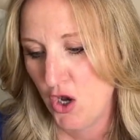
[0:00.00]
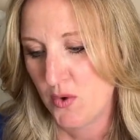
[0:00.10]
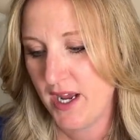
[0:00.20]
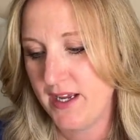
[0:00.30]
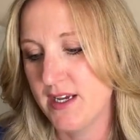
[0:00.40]

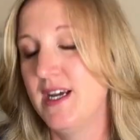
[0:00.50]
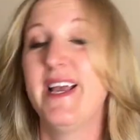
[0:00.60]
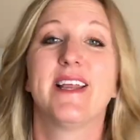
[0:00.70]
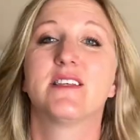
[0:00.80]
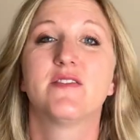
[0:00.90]
Okay,
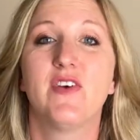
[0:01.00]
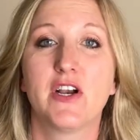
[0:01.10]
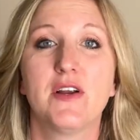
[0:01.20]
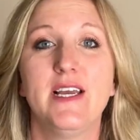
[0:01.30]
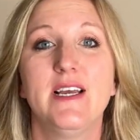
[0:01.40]
it is
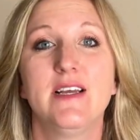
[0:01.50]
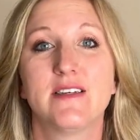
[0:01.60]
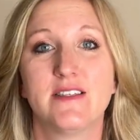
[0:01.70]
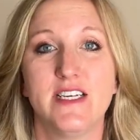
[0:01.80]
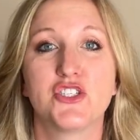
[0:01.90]
very
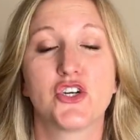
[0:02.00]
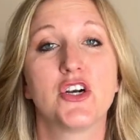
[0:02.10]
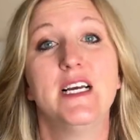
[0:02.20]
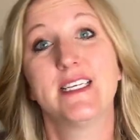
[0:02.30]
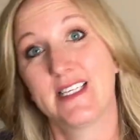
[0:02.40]

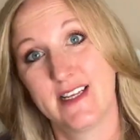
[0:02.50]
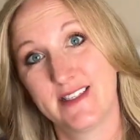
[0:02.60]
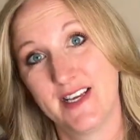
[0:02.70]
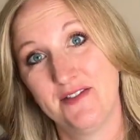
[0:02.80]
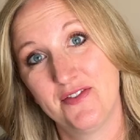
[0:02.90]
teacher
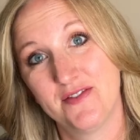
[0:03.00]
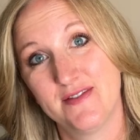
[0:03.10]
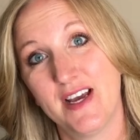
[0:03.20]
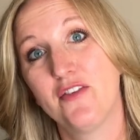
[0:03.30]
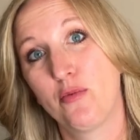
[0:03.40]
intensive,
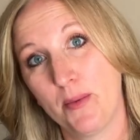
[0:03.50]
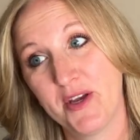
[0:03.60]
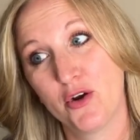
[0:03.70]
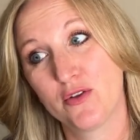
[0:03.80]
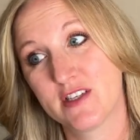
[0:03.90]
and you've
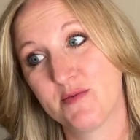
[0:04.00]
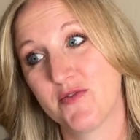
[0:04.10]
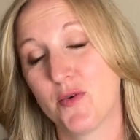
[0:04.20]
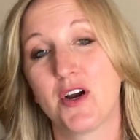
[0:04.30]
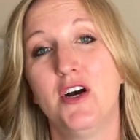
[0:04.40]
probably heard this
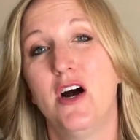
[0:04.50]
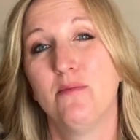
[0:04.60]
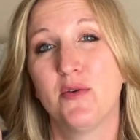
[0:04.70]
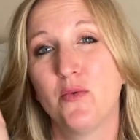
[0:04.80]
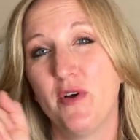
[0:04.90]
before.
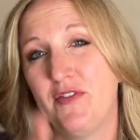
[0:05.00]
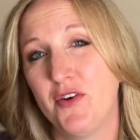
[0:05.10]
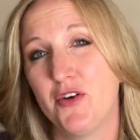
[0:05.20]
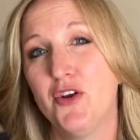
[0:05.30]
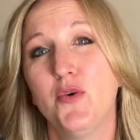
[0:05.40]
But if
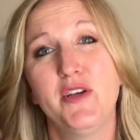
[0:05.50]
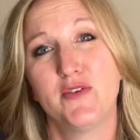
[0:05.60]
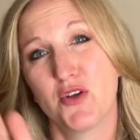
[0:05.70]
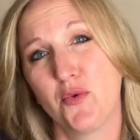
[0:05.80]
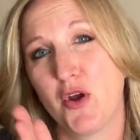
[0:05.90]
you're new and you
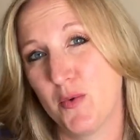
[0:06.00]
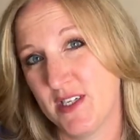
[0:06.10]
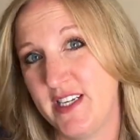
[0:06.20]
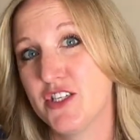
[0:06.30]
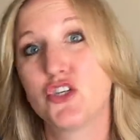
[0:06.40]
don't know
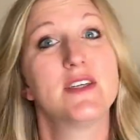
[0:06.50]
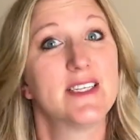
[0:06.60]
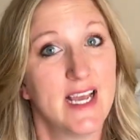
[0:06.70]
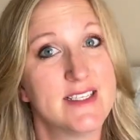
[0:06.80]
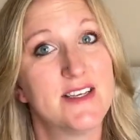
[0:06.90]
what teacher
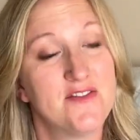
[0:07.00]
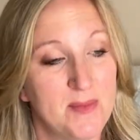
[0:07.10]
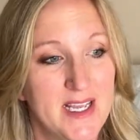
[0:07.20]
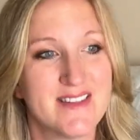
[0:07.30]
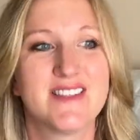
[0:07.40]
intensive
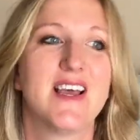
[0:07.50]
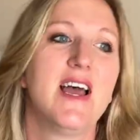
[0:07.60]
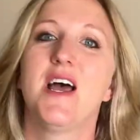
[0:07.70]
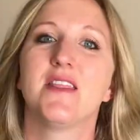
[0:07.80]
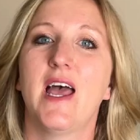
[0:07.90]
means,
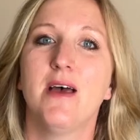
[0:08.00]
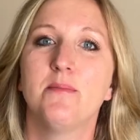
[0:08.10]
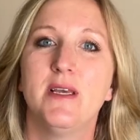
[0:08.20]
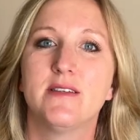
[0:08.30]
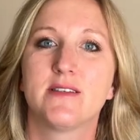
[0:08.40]
that
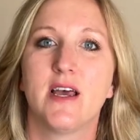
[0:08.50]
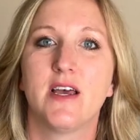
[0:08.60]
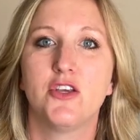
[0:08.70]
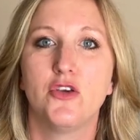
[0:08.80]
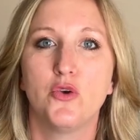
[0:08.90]
means
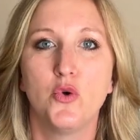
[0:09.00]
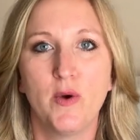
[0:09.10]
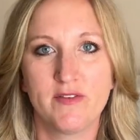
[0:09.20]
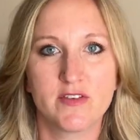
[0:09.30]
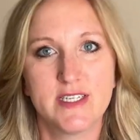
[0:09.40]
that
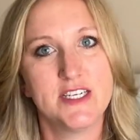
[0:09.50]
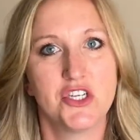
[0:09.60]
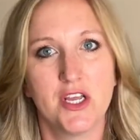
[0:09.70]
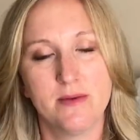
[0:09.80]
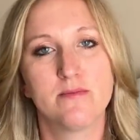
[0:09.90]
whoever's
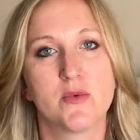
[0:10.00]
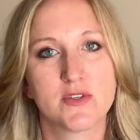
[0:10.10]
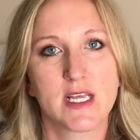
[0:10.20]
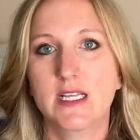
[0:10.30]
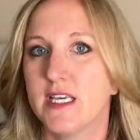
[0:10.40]
teaching it, most
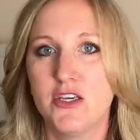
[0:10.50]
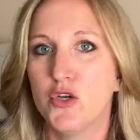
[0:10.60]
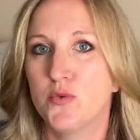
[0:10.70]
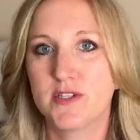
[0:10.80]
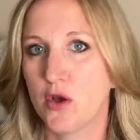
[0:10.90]
likely
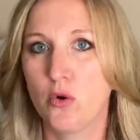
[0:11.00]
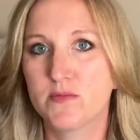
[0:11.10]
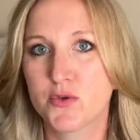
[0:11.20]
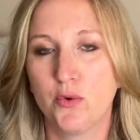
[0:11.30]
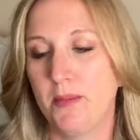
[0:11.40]
you as the
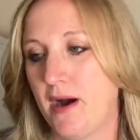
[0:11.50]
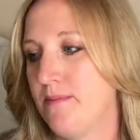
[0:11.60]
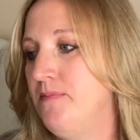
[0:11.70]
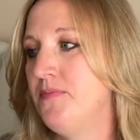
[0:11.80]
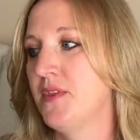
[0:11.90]
homeschool mom,